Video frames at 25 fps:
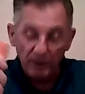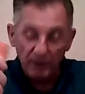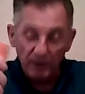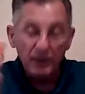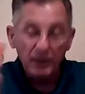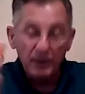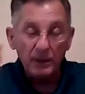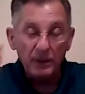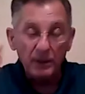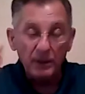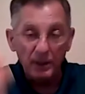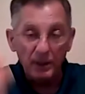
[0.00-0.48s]

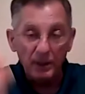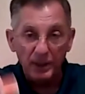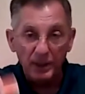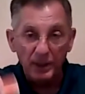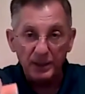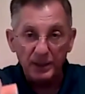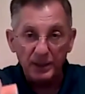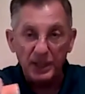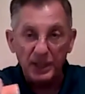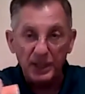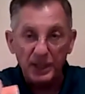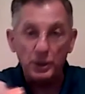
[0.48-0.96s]
the
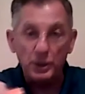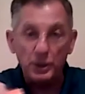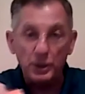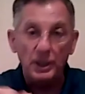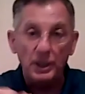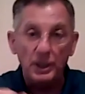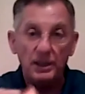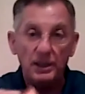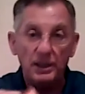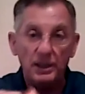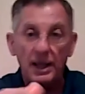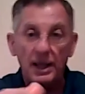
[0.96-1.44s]
session
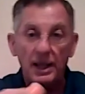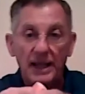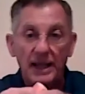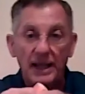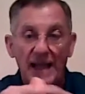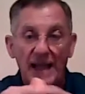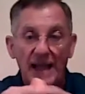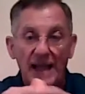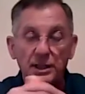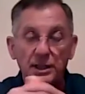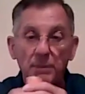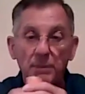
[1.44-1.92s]
and ask
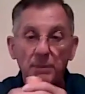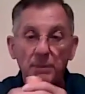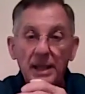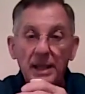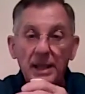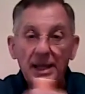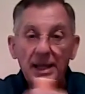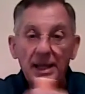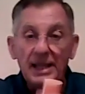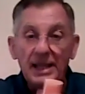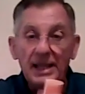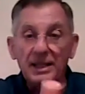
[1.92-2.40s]
them,
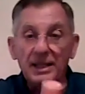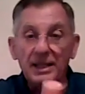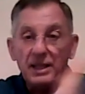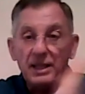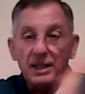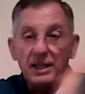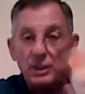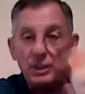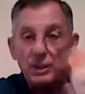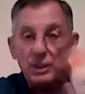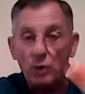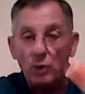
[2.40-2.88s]
is this
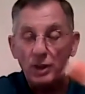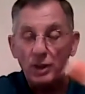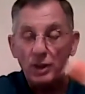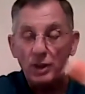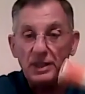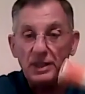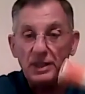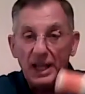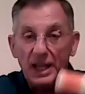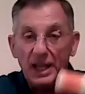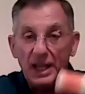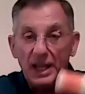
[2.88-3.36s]
source
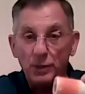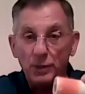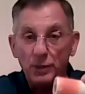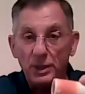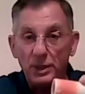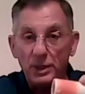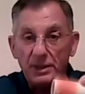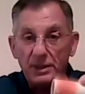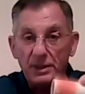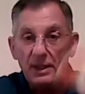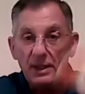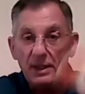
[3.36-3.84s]
dangerous?
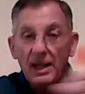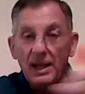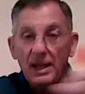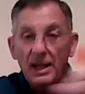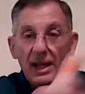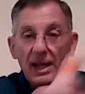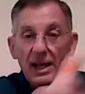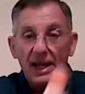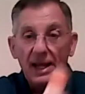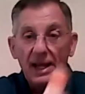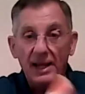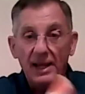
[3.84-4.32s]

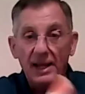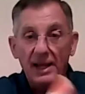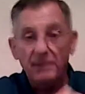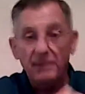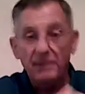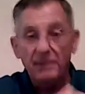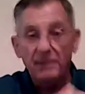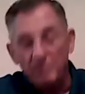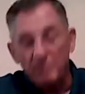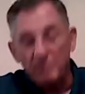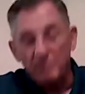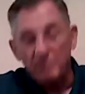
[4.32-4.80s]
And
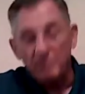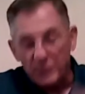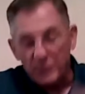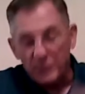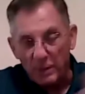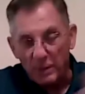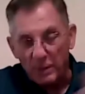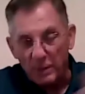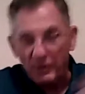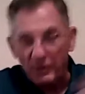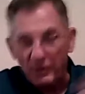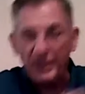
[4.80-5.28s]
some of the
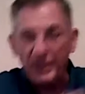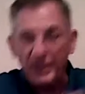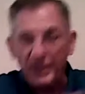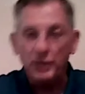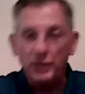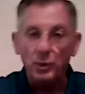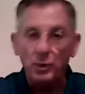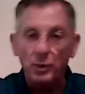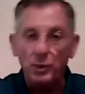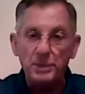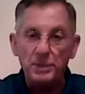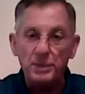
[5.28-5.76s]
kids will
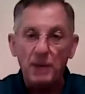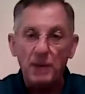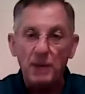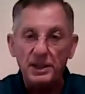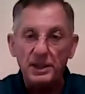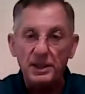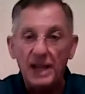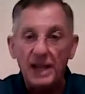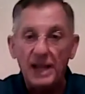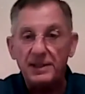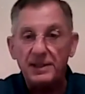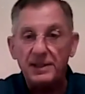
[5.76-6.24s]
respond
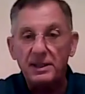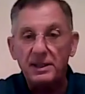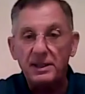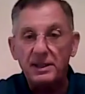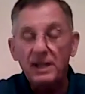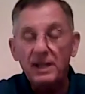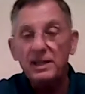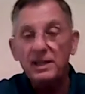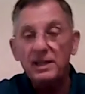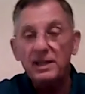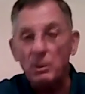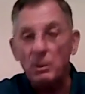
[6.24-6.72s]
yes,
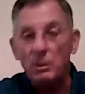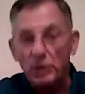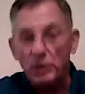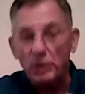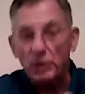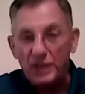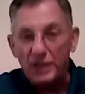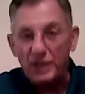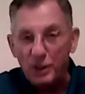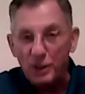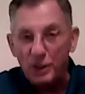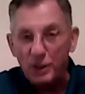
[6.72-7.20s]
some will say
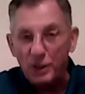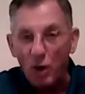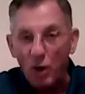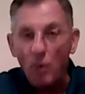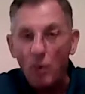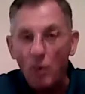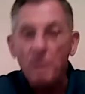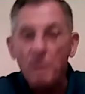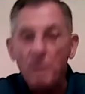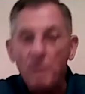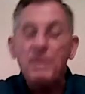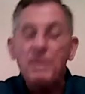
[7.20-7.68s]
no,
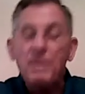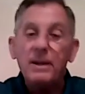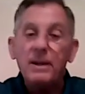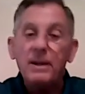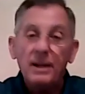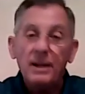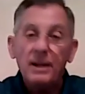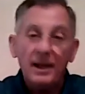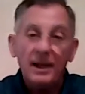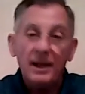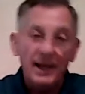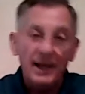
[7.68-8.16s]

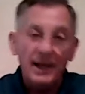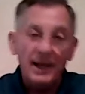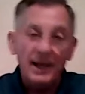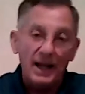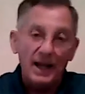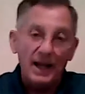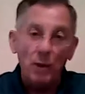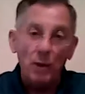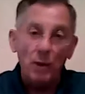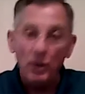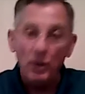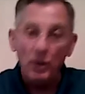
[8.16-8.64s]
and I will
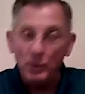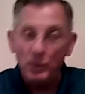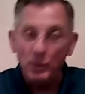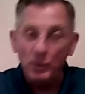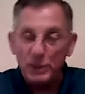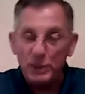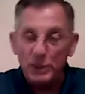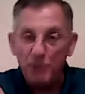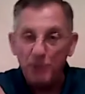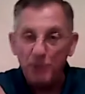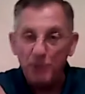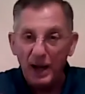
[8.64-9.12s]
then
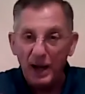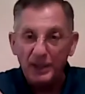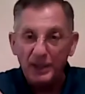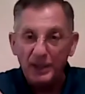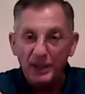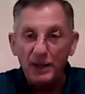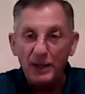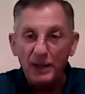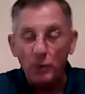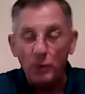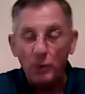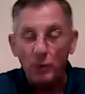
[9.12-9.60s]
respond, if it
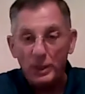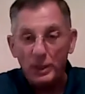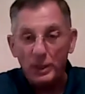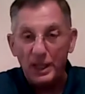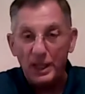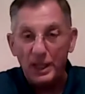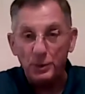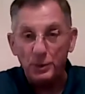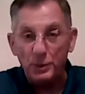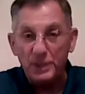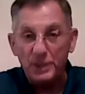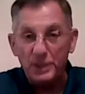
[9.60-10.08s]
were
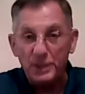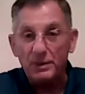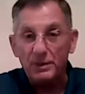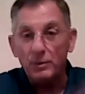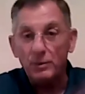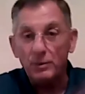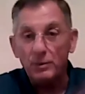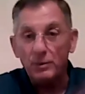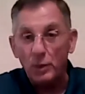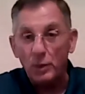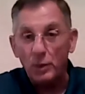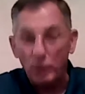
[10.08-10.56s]
dangerous, we
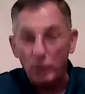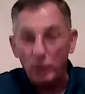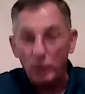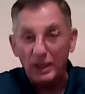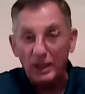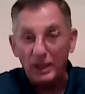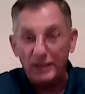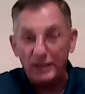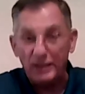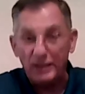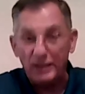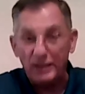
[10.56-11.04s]
wouldn't let them
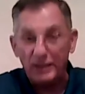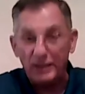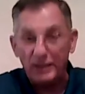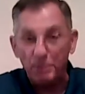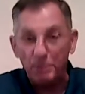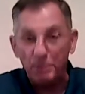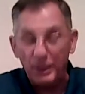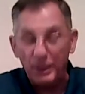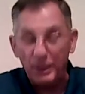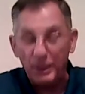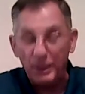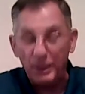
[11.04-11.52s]
play
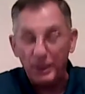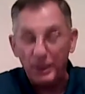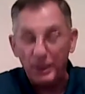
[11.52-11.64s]
with it.